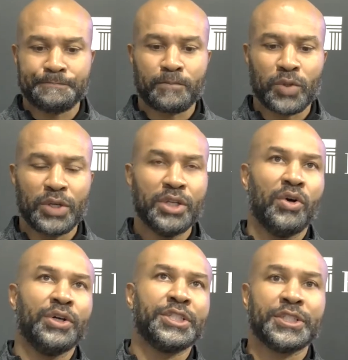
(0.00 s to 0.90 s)
You
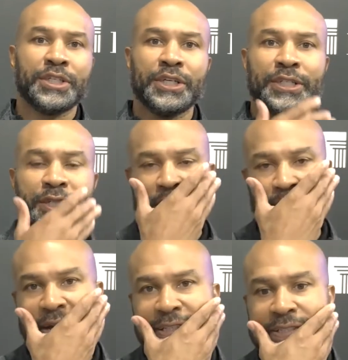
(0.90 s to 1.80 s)
know, and just a team
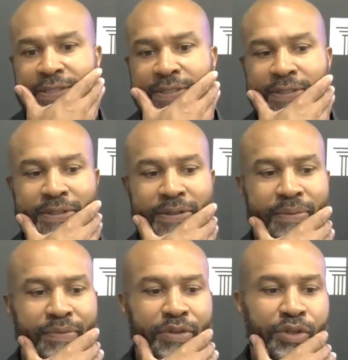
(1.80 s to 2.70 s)
that's,
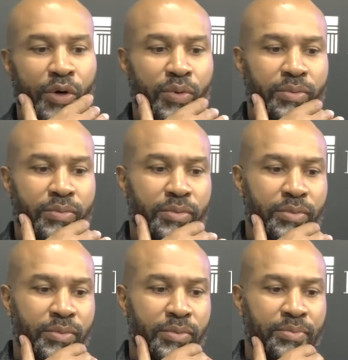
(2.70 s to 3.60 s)
you know,
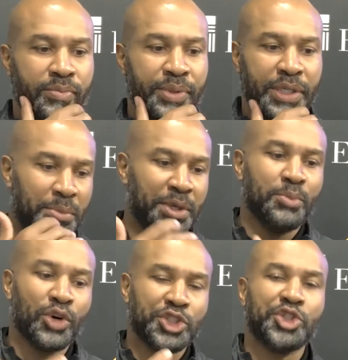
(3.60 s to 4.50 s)
becoming
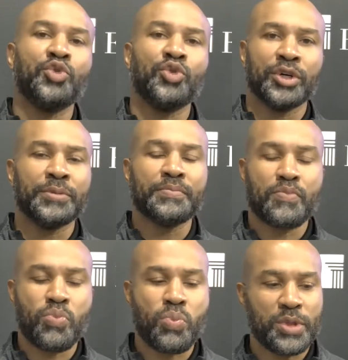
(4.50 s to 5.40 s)
more sure,
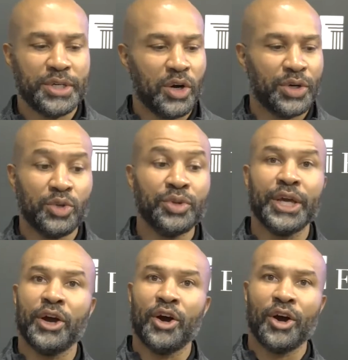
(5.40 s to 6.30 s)
you know, in who
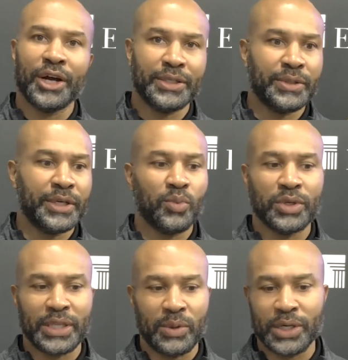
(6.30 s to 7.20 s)
they are and
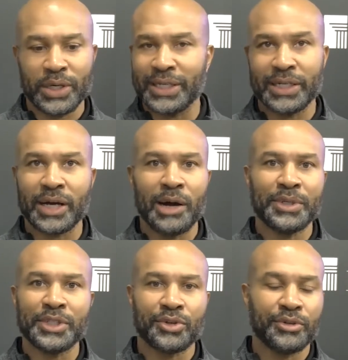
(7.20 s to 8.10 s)
what they want to get
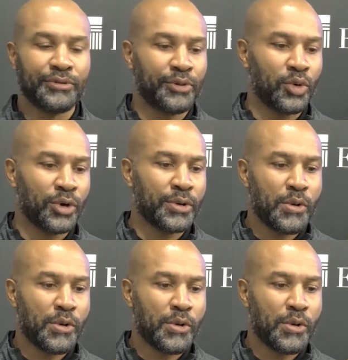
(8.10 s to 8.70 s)
accomplished on the floor.